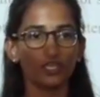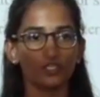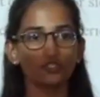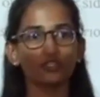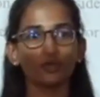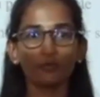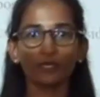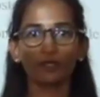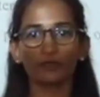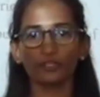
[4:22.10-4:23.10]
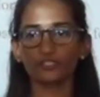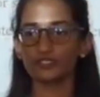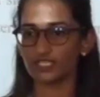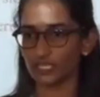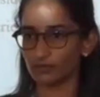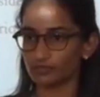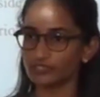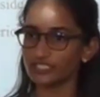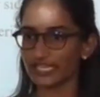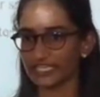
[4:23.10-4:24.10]
So now we are going to see
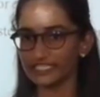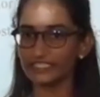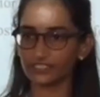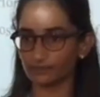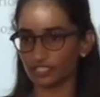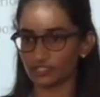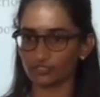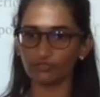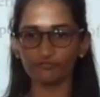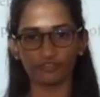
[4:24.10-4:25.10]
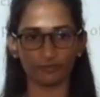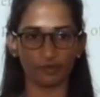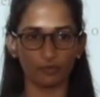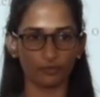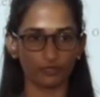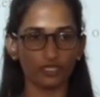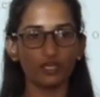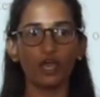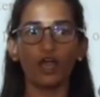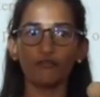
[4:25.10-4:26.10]
about the side determination of femur
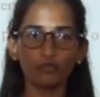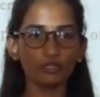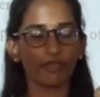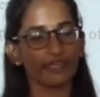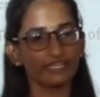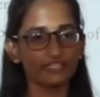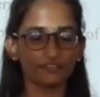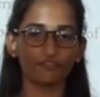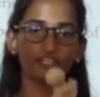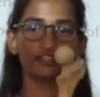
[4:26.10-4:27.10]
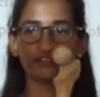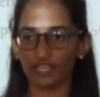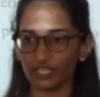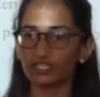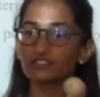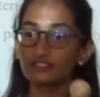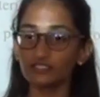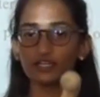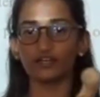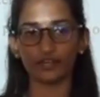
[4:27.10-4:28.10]
bone. How will you identify the right? Is
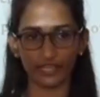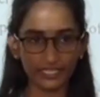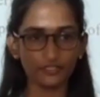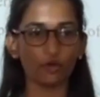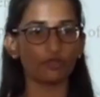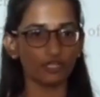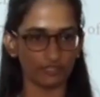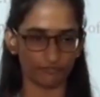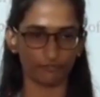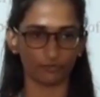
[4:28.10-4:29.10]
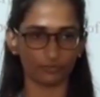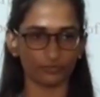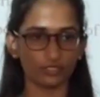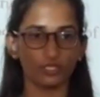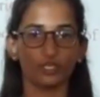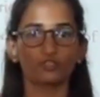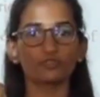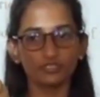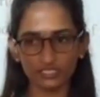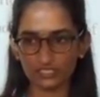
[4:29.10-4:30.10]
it a right or a left bone?
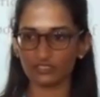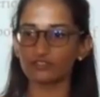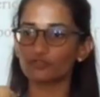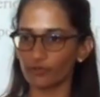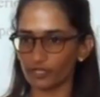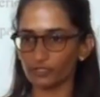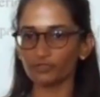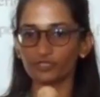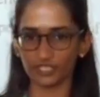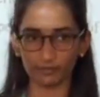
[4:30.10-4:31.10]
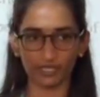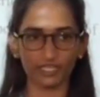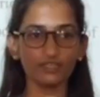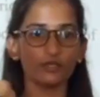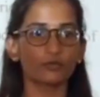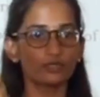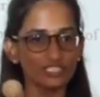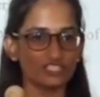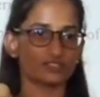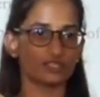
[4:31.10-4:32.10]
So this is going to determine
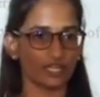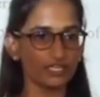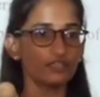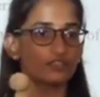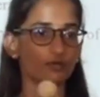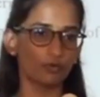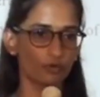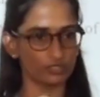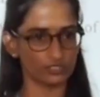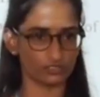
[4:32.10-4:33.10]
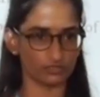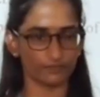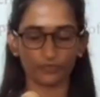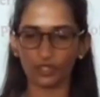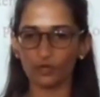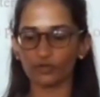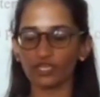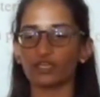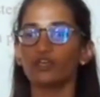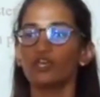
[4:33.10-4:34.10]
which side the bone is.
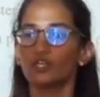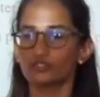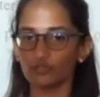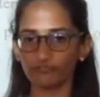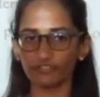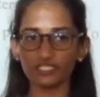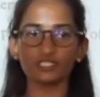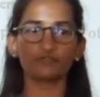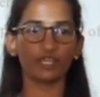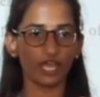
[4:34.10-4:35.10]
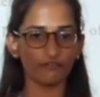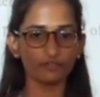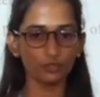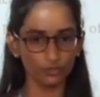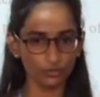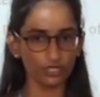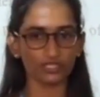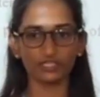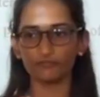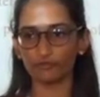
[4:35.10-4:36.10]
Okay. So first we have to look